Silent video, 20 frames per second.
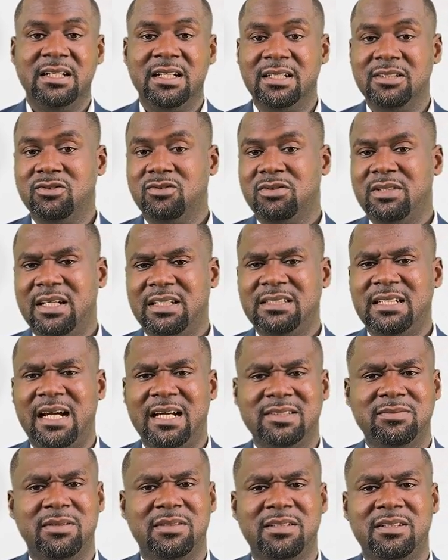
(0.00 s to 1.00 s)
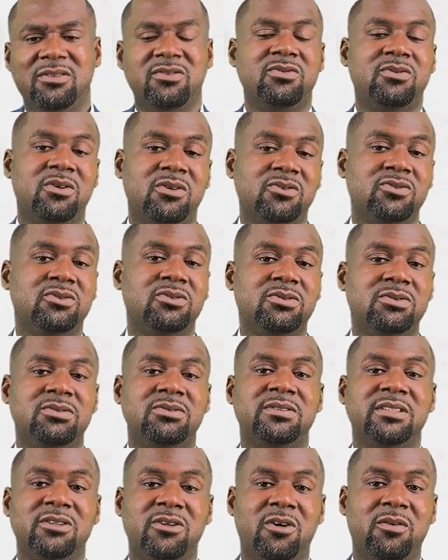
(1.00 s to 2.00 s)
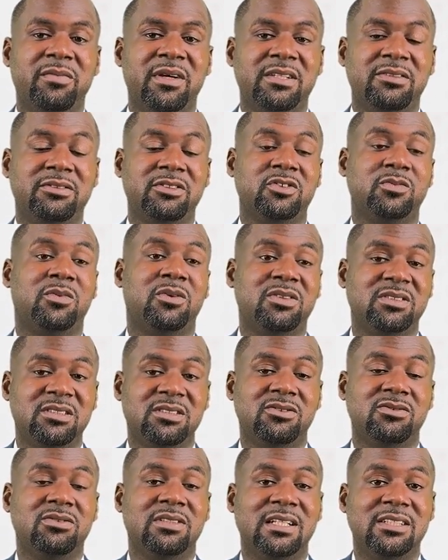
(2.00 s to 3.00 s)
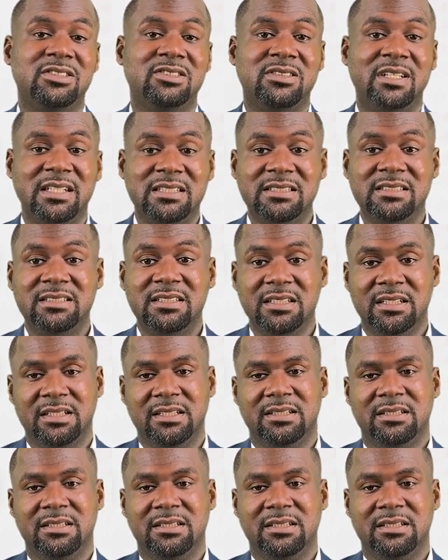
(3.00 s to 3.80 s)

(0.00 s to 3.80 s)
A student are expected to also recommend responses to the threats